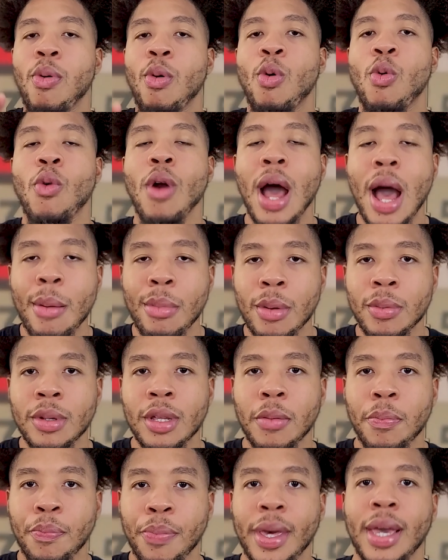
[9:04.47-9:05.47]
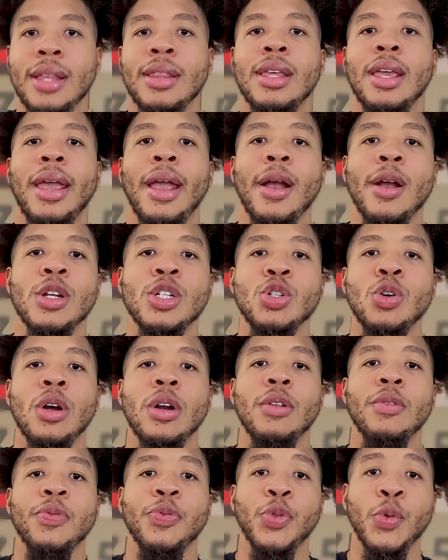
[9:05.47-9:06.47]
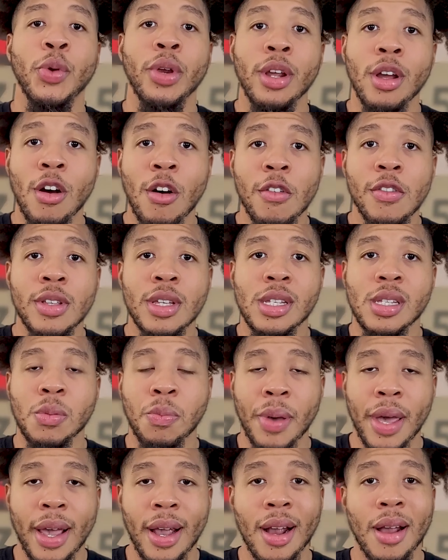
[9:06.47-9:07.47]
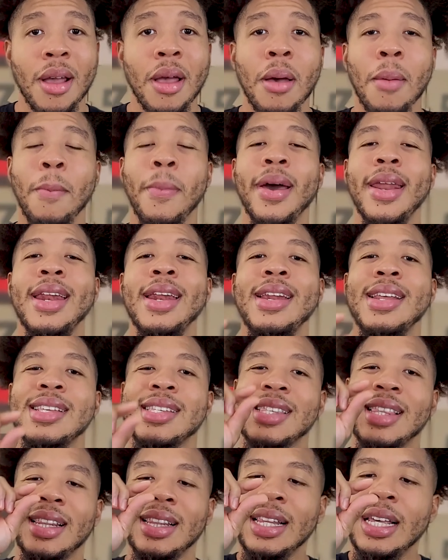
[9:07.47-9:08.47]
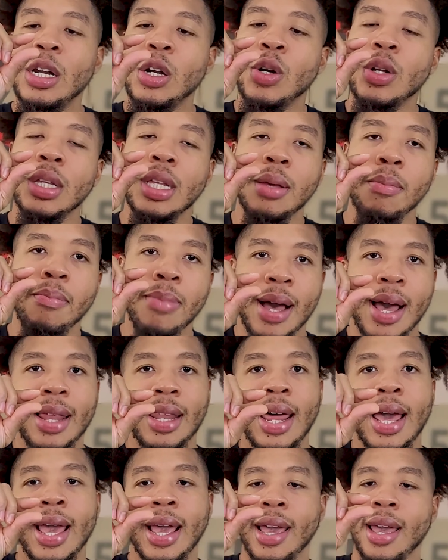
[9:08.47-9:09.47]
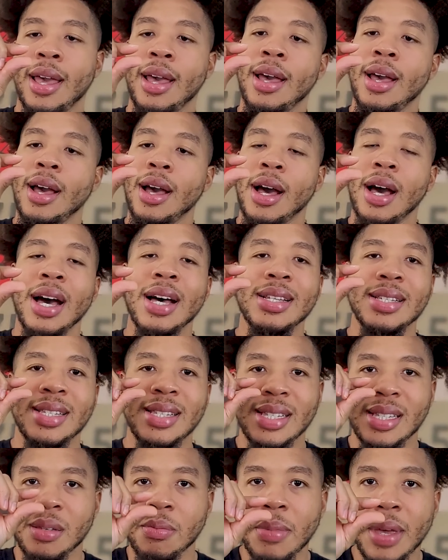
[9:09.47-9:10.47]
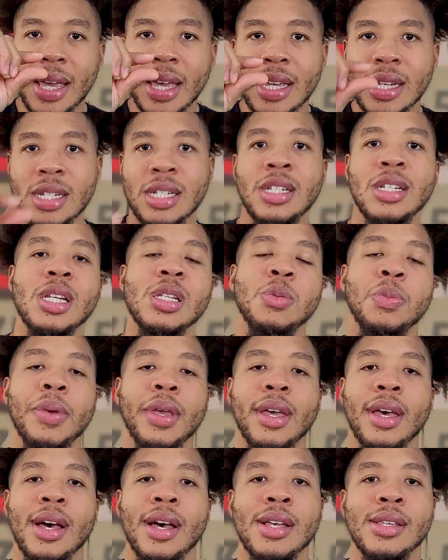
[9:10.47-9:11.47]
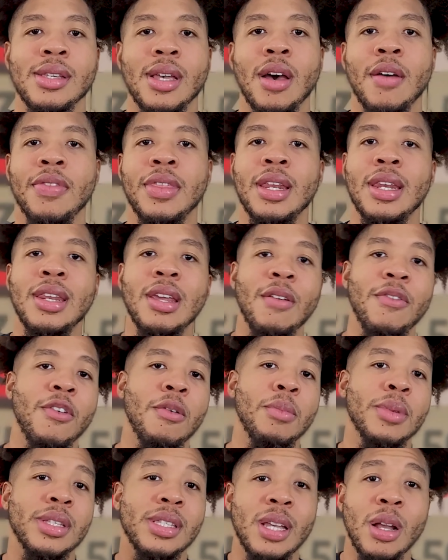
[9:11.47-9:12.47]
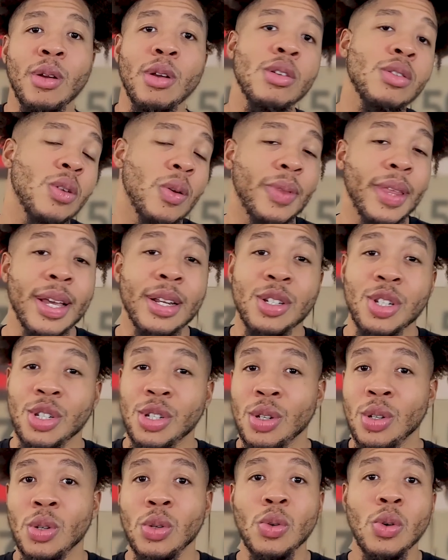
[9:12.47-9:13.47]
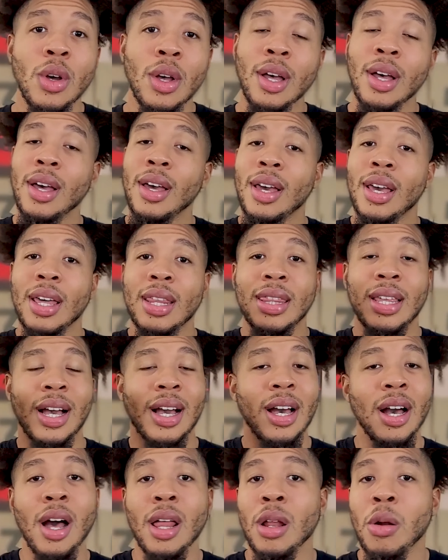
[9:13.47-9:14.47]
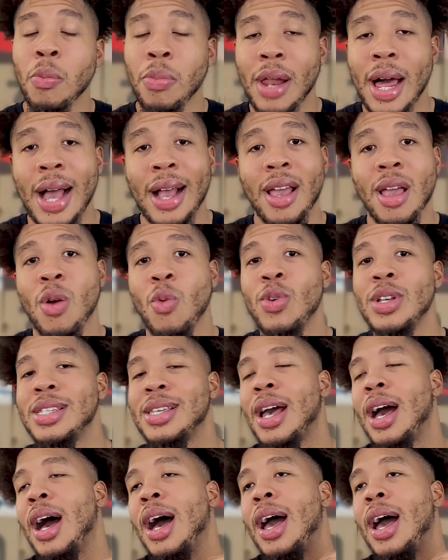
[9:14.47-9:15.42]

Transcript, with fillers: probably pick the Air Jordan 3 over this pair, but it is literally by like a smidge, just because of the different materials on that shoe. The color blocking was,